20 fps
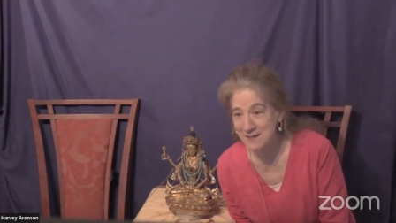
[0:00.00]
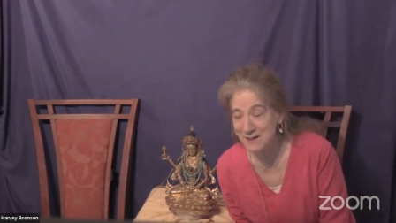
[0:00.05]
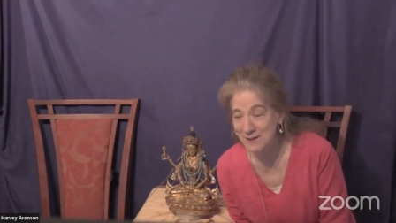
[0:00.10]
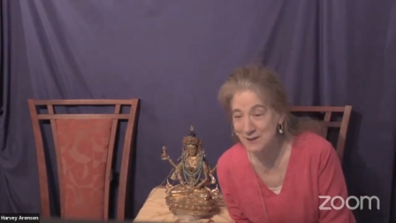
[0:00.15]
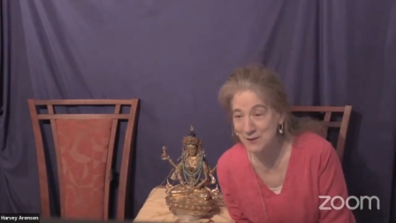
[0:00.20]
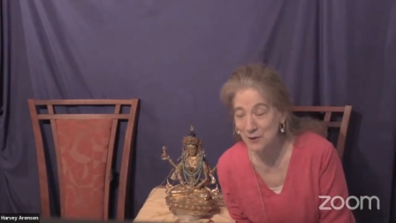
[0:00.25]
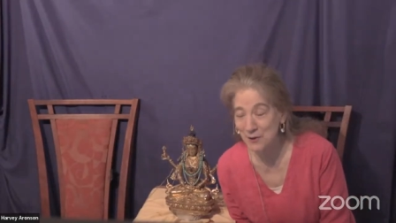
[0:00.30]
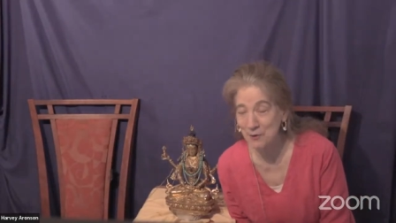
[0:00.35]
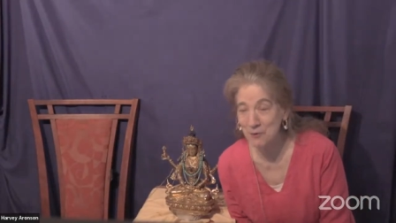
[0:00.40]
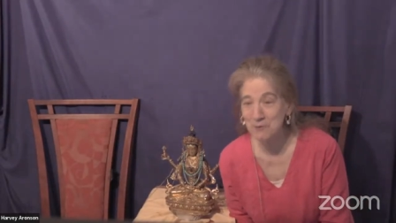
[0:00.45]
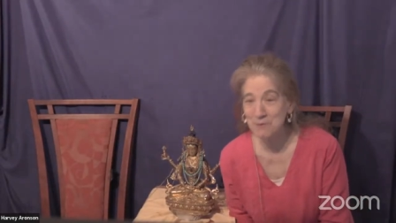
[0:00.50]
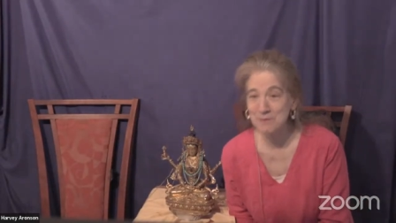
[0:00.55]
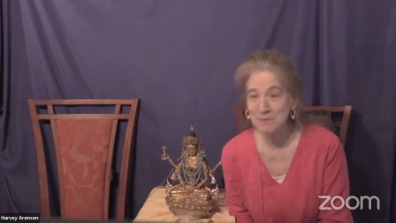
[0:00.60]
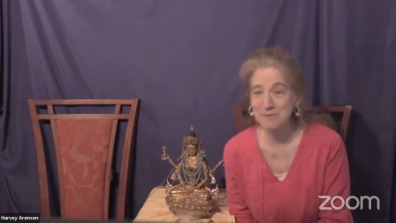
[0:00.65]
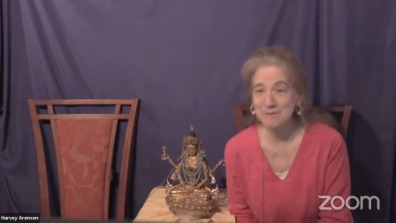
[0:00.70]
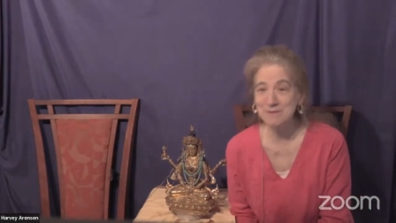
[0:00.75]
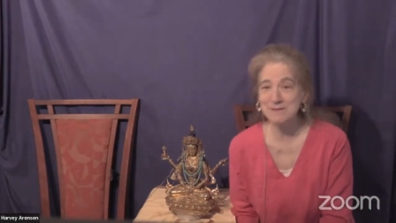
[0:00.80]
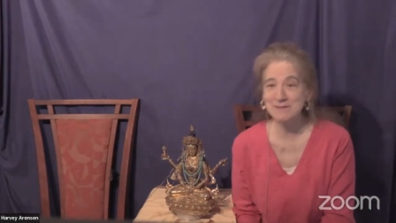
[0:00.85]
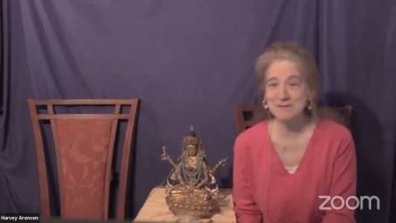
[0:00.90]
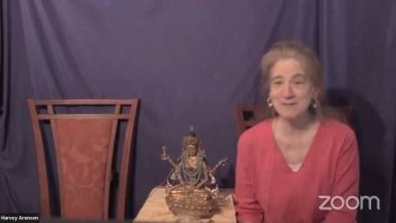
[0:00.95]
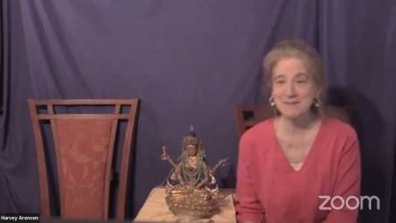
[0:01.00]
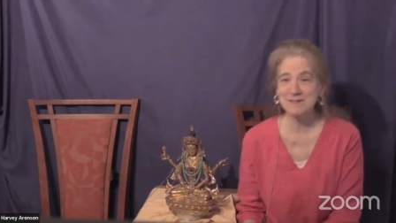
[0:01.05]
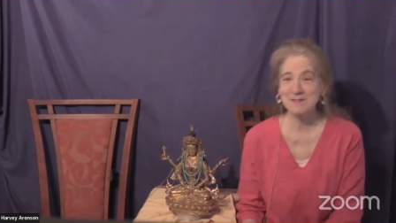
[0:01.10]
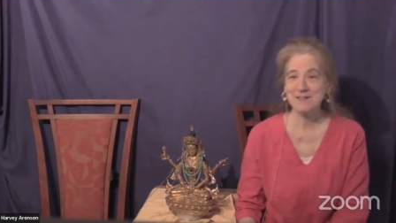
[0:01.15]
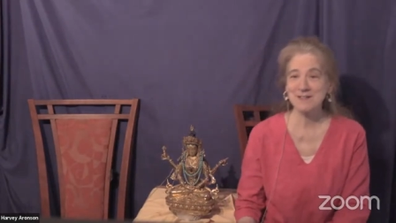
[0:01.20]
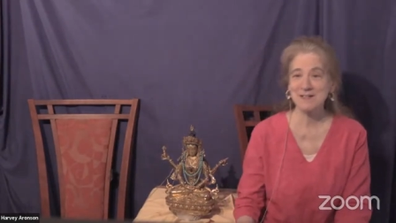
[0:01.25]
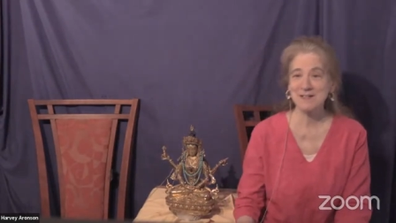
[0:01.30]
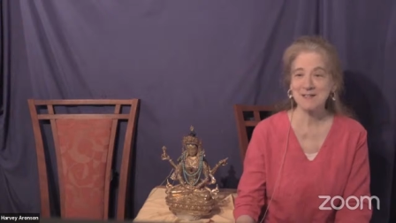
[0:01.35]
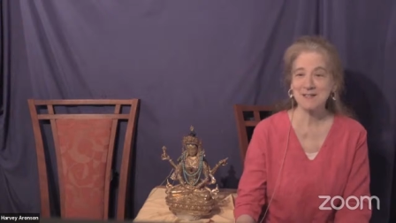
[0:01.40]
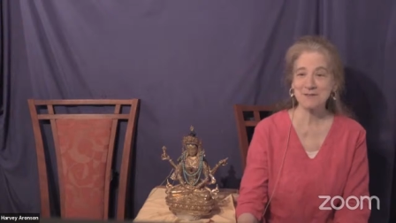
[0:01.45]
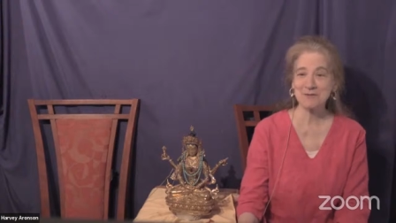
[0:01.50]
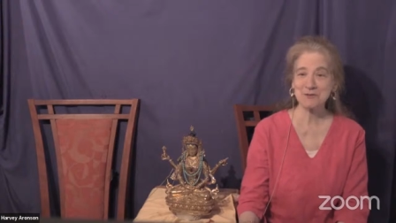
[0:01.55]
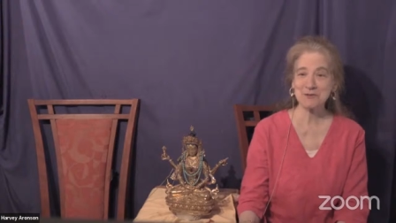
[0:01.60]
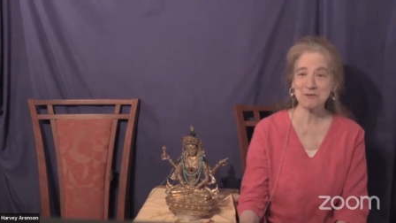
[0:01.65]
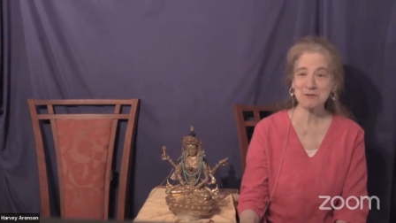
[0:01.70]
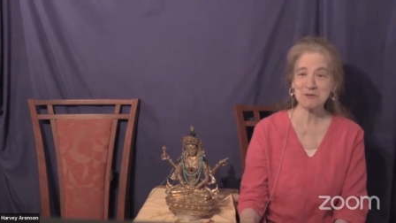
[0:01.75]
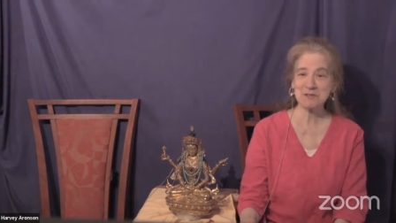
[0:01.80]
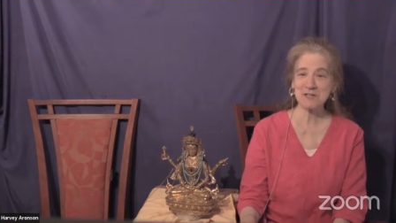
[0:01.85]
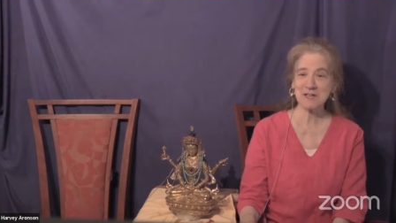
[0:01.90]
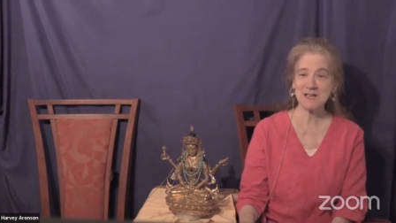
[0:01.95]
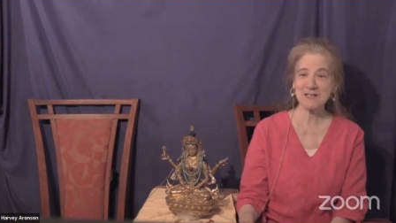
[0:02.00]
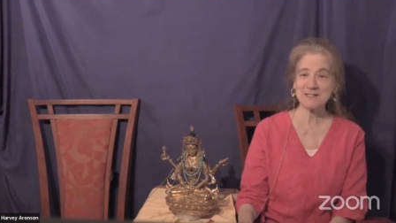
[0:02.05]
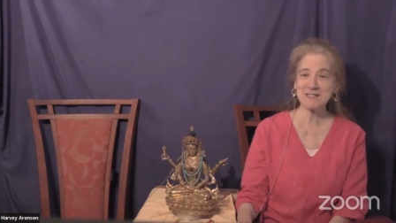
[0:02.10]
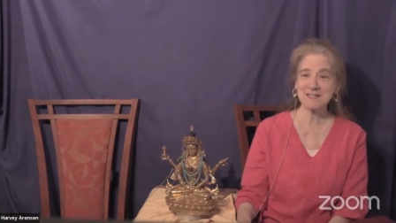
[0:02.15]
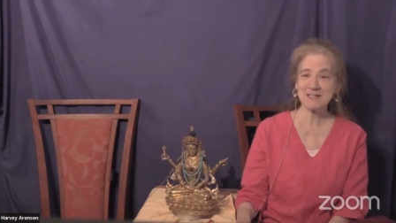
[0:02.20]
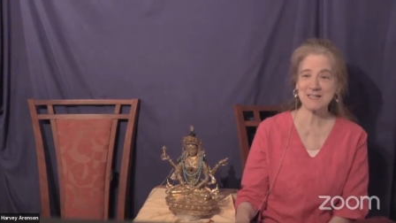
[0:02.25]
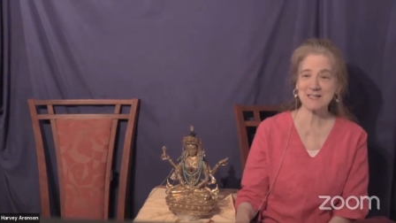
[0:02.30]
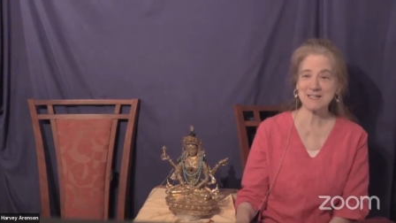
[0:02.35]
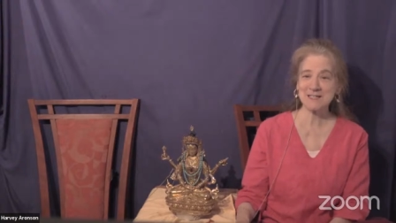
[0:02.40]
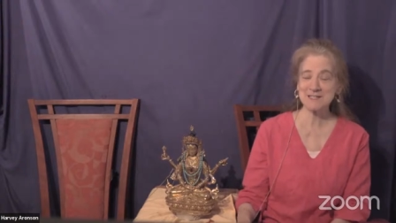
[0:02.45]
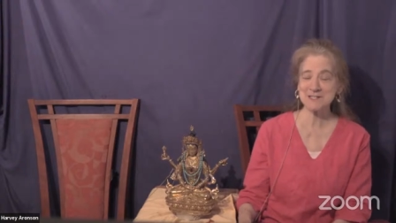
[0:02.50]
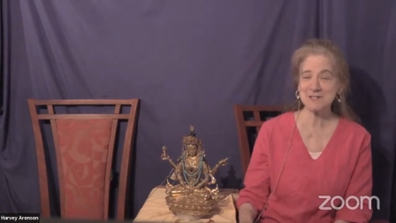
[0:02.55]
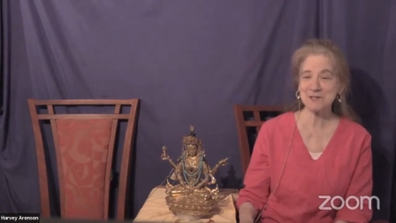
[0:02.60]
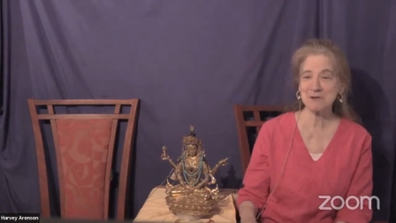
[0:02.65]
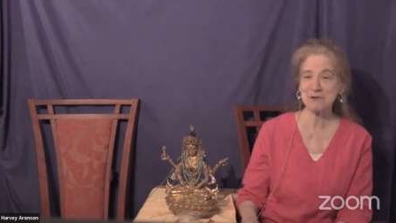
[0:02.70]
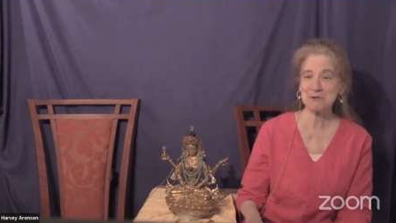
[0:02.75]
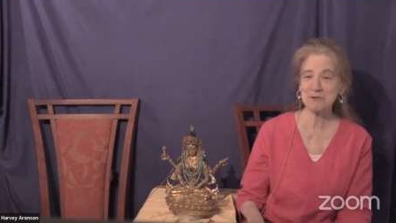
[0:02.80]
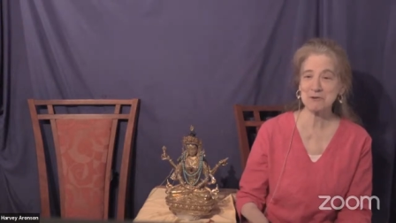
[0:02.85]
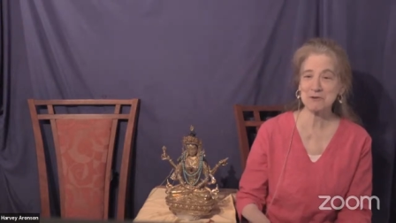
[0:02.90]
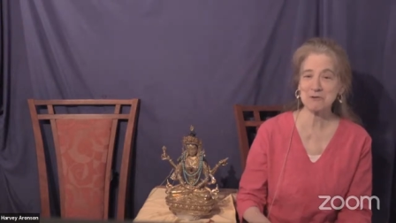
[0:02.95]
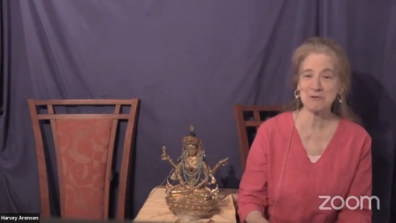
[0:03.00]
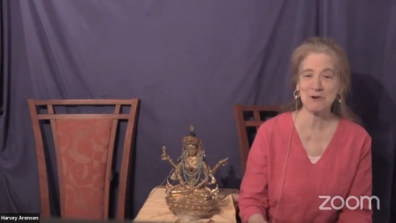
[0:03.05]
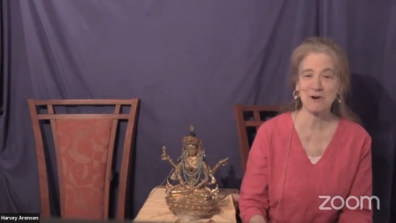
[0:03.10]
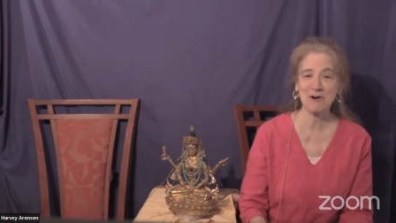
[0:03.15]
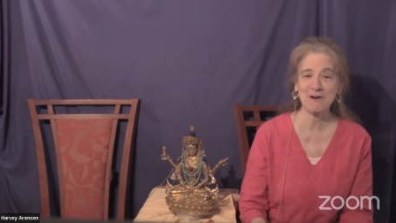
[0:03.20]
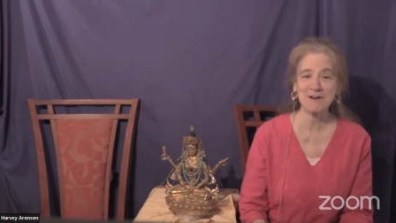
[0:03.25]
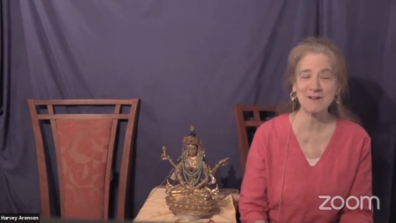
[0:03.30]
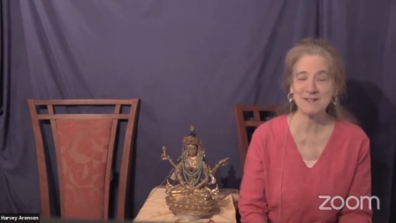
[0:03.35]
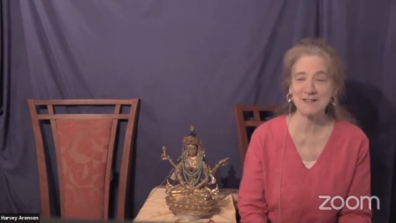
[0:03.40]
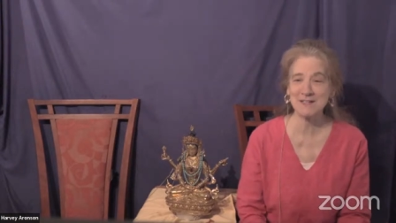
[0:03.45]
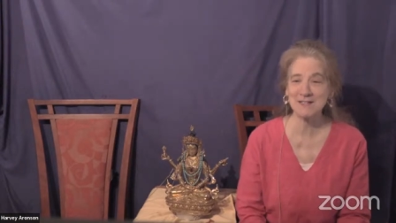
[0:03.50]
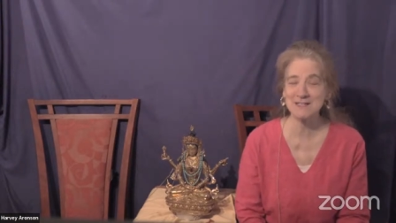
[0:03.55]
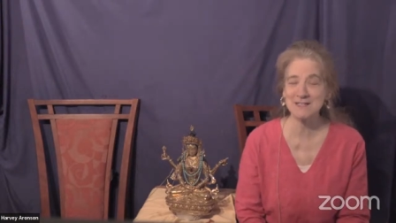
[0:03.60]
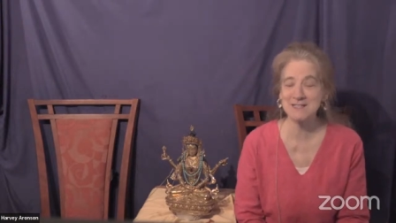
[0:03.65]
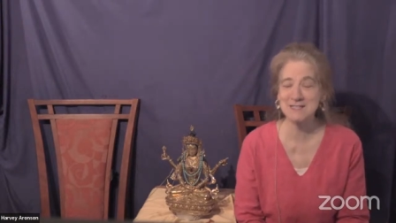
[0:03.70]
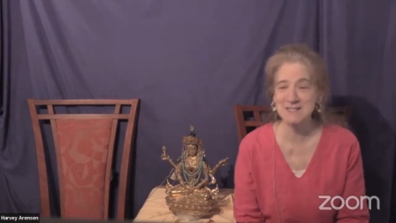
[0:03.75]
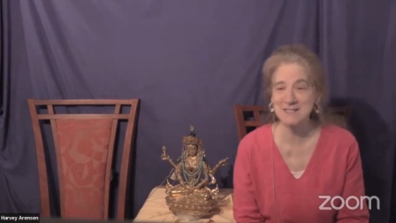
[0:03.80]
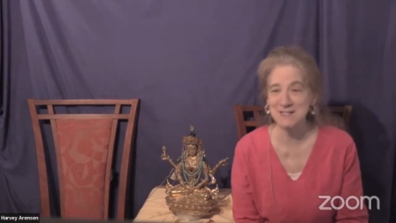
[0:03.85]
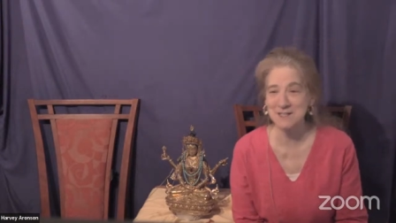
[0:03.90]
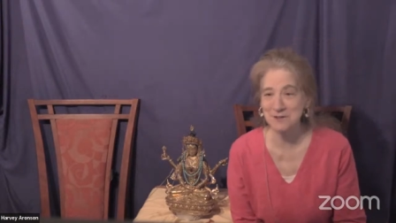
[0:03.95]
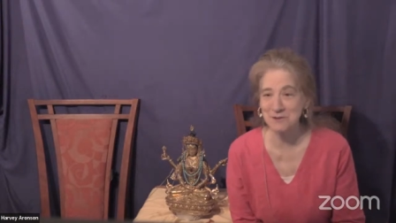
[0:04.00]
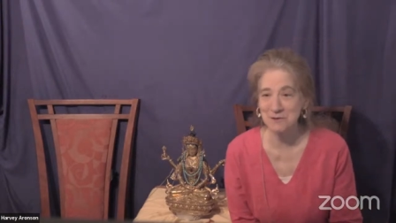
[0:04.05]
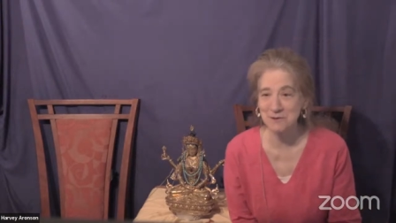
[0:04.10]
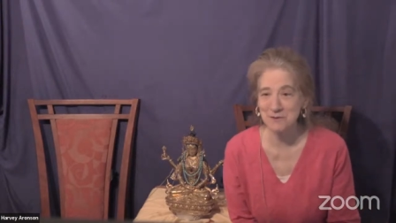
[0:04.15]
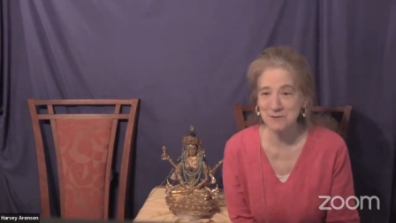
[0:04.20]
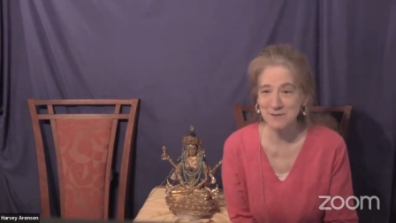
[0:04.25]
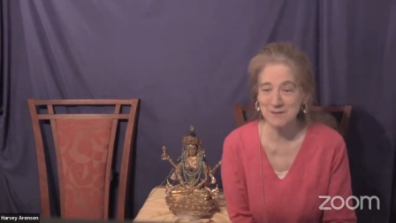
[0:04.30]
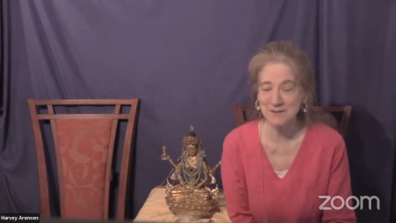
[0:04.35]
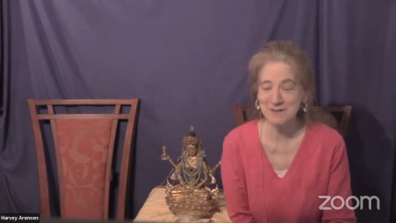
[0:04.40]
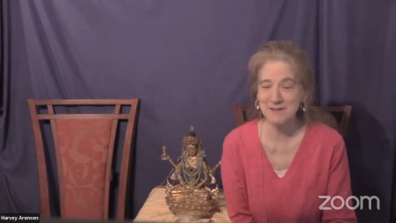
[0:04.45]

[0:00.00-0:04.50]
Hello. If you would like to let us know who you are and let us see you,